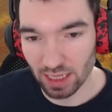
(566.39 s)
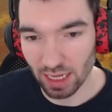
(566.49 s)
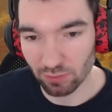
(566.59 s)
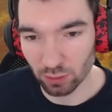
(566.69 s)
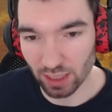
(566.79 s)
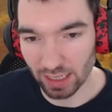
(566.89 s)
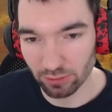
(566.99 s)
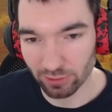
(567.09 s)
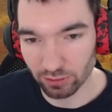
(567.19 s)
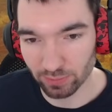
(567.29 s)
I would
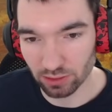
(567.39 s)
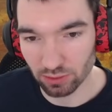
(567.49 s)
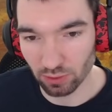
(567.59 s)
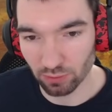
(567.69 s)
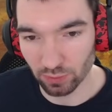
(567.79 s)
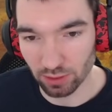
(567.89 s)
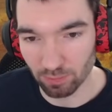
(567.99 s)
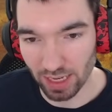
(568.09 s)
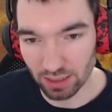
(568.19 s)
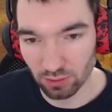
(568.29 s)
highly recommend to go with the
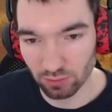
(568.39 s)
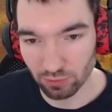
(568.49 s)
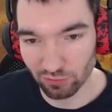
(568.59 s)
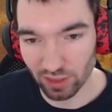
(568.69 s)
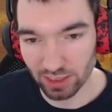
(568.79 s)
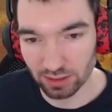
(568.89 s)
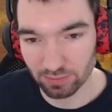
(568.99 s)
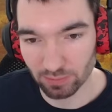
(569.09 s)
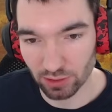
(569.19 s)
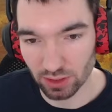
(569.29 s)
Blade Turn Refrain
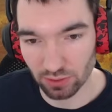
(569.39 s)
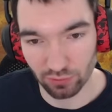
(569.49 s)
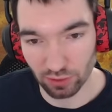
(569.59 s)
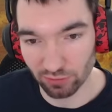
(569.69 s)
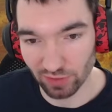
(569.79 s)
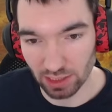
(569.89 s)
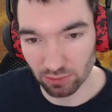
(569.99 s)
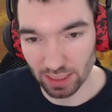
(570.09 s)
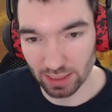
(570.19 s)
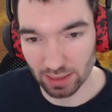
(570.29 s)
because of the
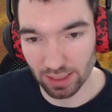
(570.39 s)
Defender Relic.